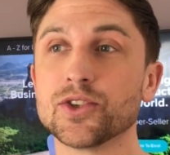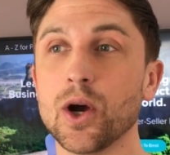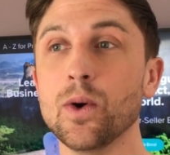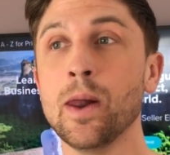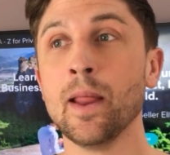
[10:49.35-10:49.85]

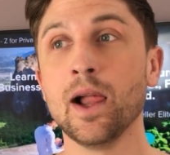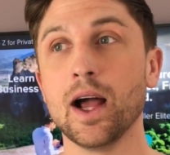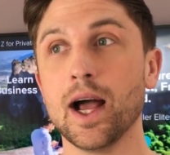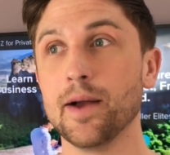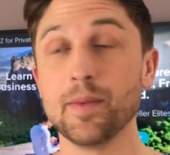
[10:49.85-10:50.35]
So
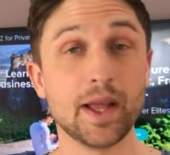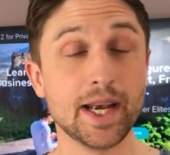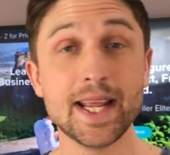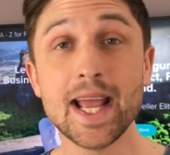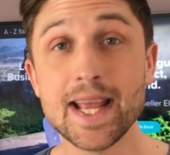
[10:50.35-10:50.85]

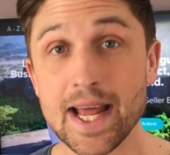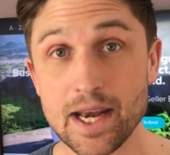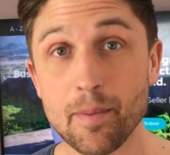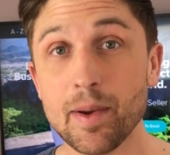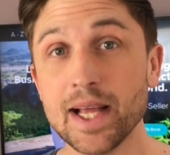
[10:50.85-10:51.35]
an EAN
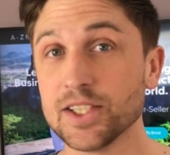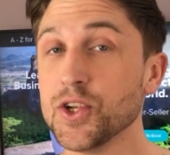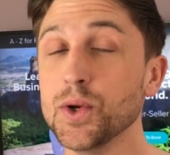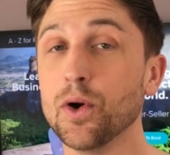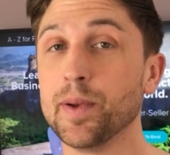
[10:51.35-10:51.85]
number is a
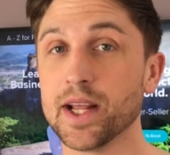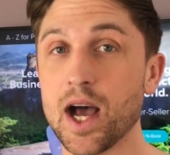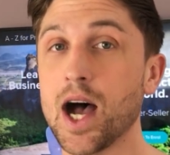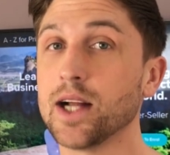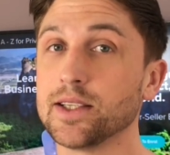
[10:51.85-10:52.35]
European
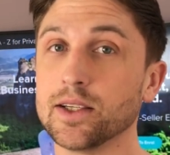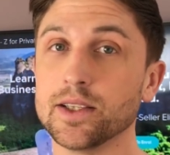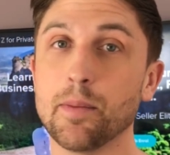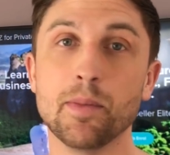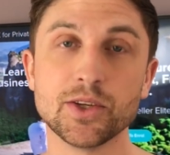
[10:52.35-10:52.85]
article number,